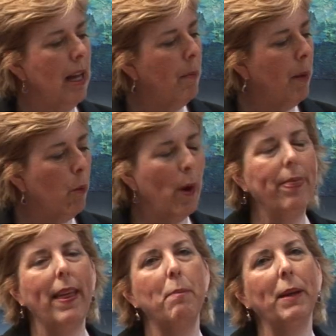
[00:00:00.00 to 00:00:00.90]
But
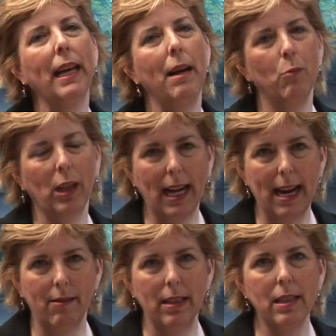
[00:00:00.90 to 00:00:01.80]
when they become
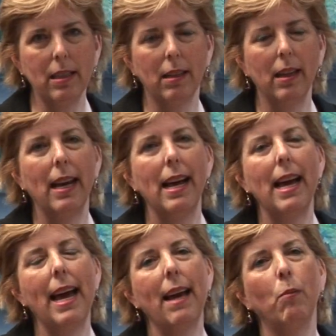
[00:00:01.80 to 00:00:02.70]
recurrent
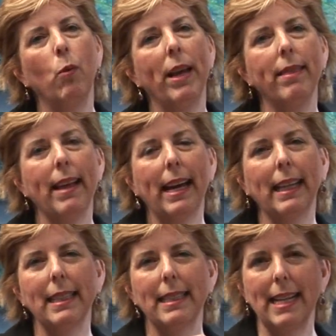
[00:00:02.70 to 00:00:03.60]
and when
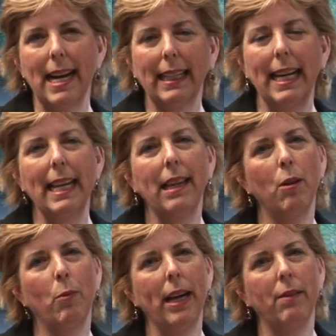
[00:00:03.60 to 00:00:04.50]
they start getting in
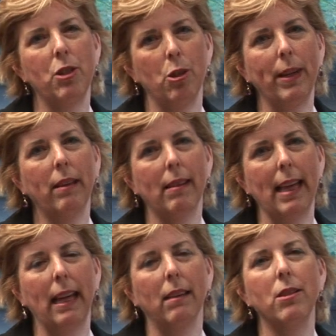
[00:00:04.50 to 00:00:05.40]
the way of doing
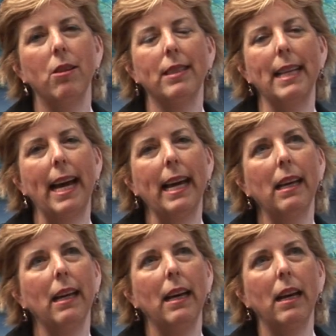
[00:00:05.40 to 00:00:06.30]
things, so
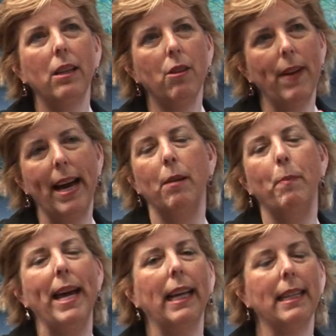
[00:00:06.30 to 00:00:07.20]
say you've had a
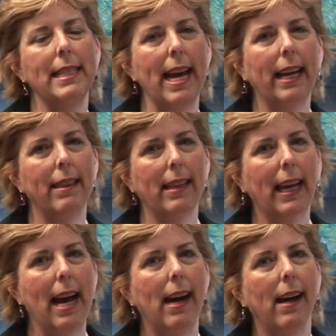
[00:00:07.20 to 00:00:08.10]
panic attack in the
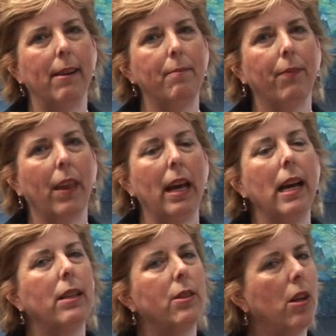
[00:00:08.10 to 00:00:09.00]
car
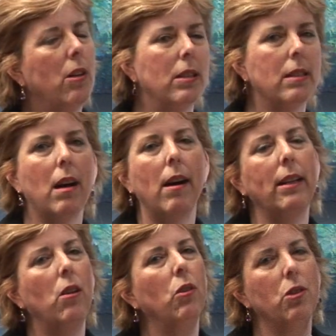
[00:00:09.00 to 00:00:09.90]
and so you decide
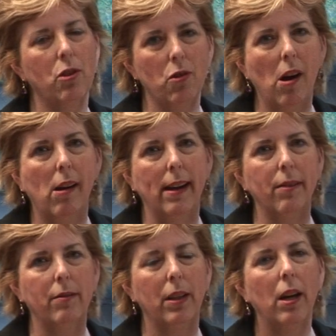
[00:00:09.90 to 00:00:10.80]
not to
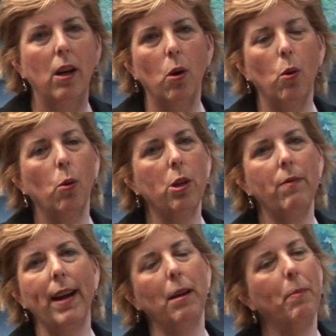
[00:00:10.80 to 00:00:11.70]
drive, or you've
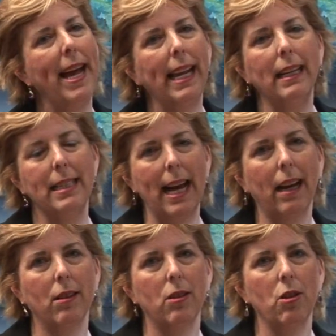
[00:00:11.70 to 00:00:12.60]
had a panic attack
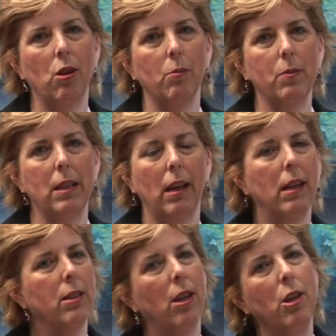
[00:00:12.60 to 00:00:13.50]
at the shops,
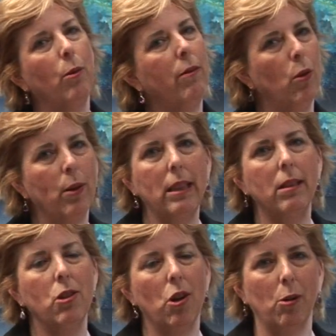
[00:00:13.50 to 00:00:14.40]
so you avoid the
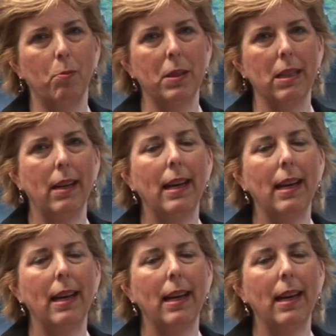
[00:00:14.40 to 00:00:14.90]
shops,